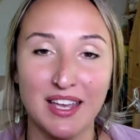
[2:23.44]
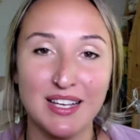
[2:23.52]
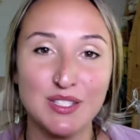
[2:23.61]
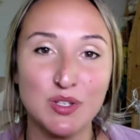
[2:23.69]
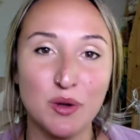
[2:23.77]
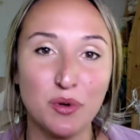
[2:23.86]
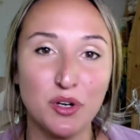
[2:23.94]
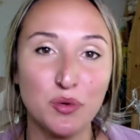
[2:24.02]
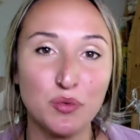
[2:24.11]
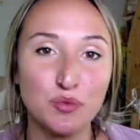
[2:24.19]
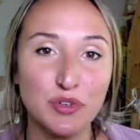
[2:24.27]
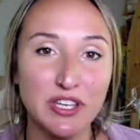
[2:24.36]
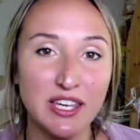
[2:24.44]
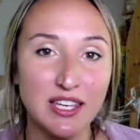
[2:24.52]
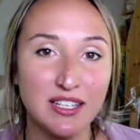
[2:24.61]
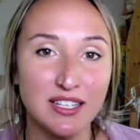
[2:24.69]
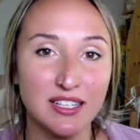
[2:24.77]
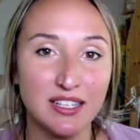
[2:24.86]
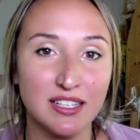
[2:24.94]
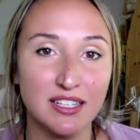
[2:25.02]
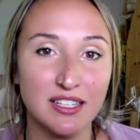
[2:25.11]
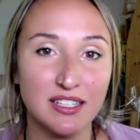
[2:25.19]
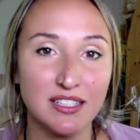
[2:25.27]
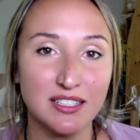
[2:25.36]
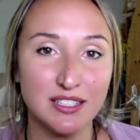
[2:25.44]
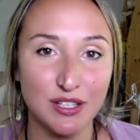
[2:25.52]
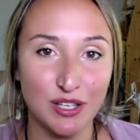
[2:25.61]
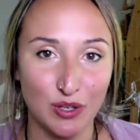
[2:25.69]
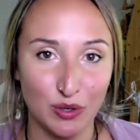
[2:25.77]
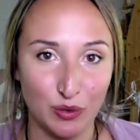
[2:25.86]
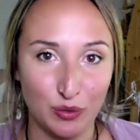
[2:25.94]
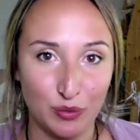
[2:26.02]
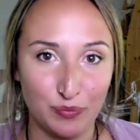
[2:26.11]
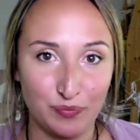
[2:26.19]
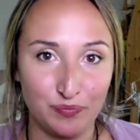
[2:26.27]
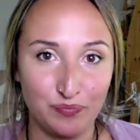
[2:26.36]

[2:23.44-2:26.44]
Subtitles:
So I want to read to you